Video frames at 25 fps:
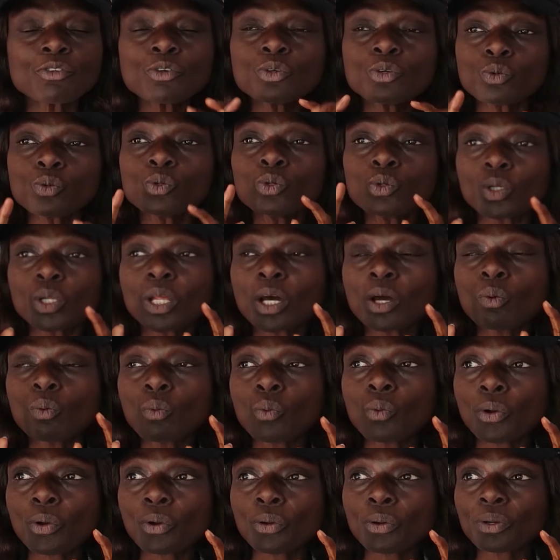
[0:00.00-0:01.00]
Google a
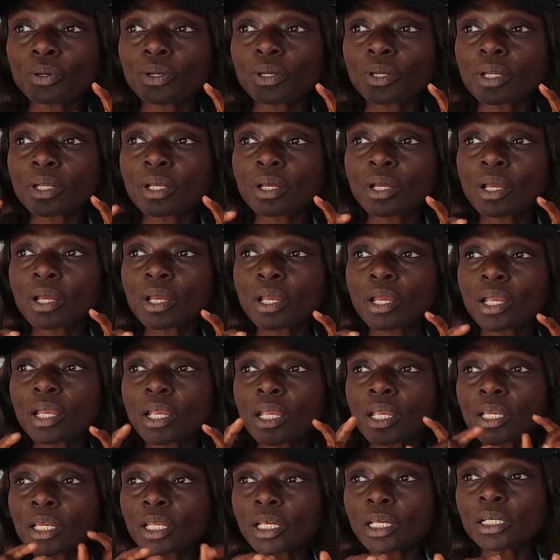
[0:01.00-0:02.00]
word
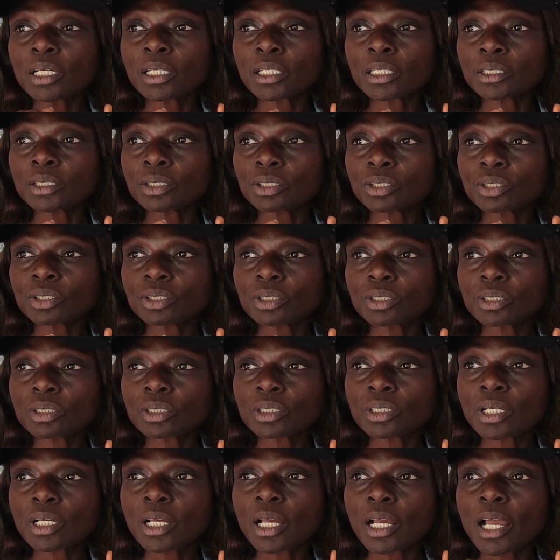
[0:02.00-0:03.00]
in English
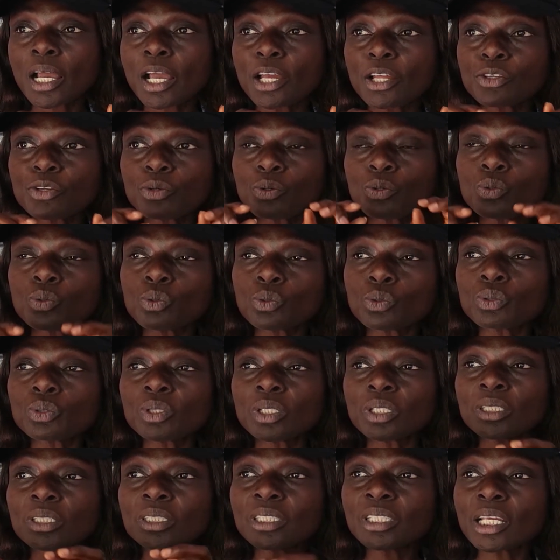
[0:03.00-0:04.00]
and you Google
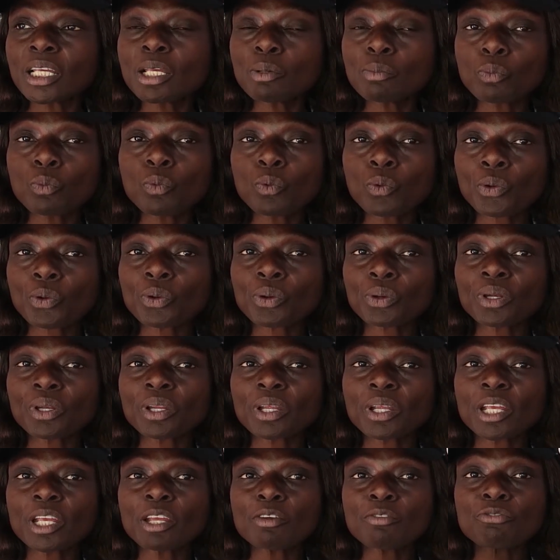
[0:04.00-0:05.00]
the same word
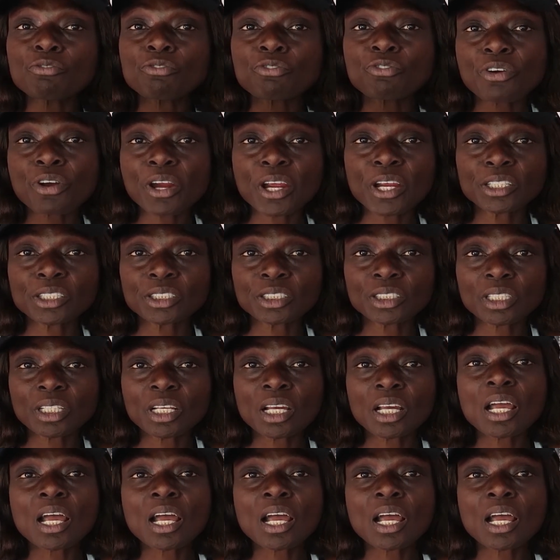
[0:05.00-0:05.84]
in French,